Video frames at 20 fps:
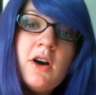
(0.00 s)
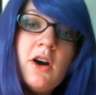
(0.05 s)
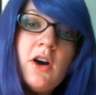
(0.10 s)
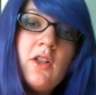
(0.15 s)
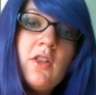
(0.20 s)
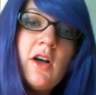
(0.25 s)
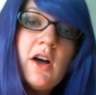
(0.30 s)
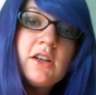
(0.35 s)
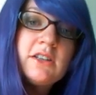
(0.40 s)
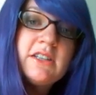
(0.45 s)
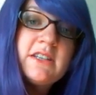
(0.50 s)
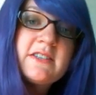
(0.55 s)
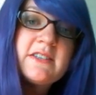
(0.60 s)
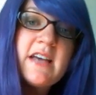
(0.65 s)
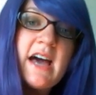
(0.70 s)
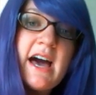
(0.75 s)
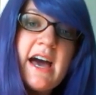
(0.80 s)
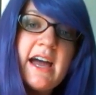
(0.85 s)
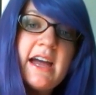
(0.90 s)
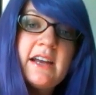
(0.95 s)
along the
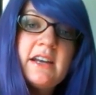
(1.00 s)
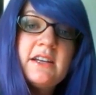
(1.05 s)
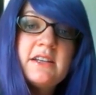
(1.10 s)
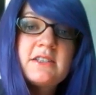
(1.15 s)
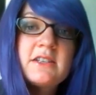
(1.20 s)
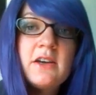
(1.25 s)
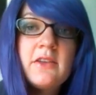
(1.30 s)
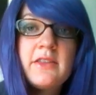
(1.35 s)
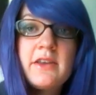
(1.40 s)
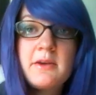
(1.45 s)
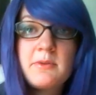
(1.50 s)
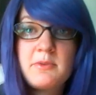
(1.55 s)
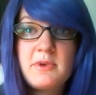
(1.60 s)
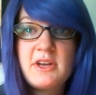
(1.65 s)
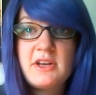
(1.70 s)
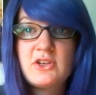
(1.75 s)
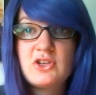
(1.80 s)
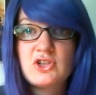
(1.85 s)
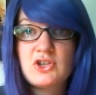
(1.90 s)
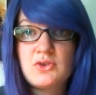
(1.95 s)
side until they
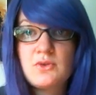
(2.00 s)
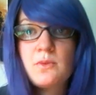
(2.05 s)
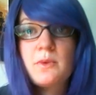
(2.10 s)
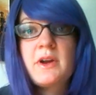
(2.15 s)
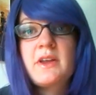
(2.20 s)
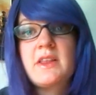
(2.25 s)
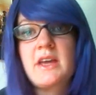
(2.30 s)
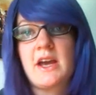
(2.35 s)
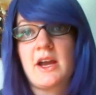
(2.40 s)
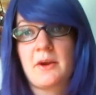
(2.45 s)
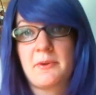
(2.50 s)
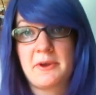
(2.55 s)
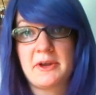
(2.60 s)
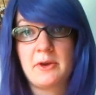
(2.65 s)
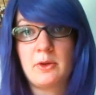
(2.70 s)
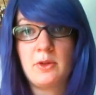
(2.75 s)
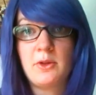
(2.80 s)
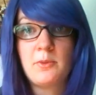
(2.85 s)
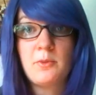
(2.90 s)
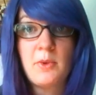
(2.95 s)
reach where the
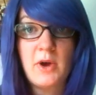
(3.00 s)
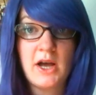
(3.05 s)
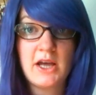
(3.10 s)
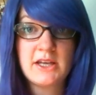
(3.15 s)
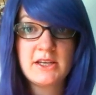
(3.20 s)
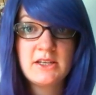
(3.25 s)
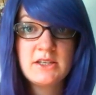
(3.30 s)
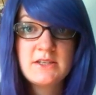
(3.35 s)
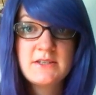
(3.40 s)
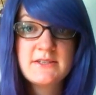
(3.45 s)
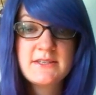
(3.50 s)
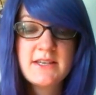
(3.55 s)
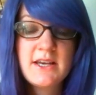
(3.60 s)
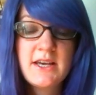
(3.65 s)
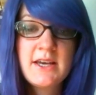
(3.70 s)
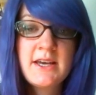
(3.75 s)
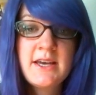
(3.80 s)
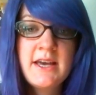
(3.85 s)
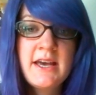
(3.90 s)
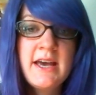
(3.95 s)
areola was,
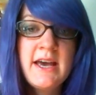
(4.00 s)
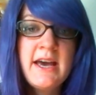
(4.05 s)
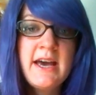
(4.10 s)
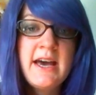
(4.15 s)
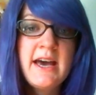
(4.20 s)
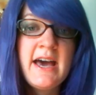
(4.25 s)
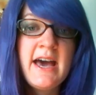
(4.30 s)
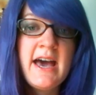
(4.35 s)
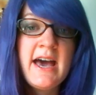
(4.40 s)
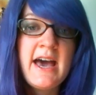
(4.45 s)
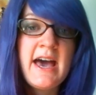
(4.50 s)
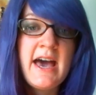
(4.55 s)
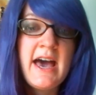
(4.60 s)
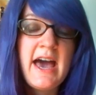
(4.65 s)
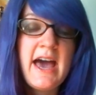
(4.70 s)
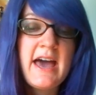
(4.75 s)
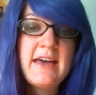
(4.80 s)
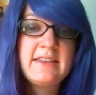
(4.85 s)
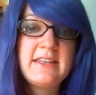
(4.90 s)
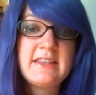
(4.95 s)

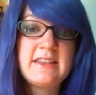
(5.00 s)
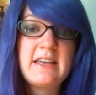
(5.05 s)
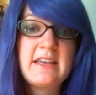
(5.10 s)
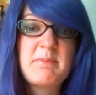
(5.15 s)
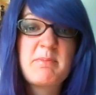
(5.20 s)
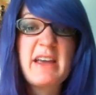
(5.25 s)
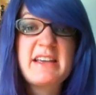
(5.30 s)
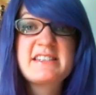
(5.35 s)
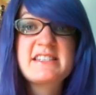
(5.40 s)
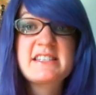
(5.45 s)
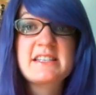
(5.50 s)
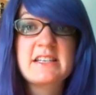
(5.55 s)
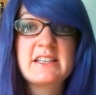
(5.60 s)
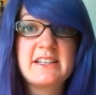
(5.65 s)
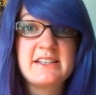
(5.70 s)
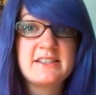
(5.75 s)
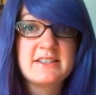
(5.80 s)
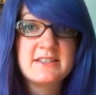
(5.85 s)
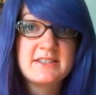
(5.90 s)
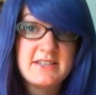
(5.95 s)
and then they
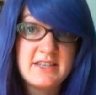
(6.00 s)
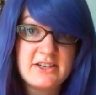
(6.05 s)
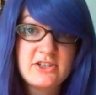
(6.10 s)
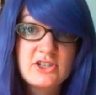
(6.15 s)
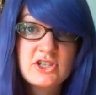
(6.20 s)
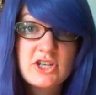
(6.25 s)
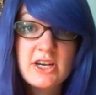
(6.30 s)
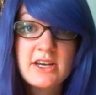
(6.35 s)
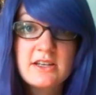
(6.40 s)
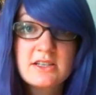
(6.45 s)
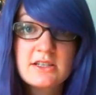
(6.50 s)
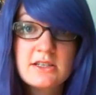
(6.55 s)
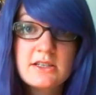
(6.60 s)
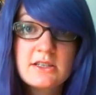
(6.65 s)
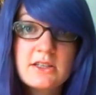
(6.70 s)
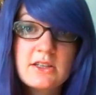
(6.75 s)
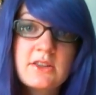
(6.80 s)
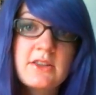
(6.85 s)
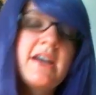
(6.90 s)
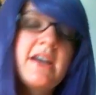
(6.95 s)
basically cinch it
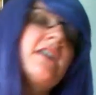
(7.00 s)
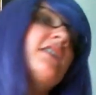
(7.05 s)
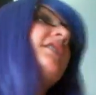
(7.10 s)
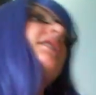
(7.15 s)
like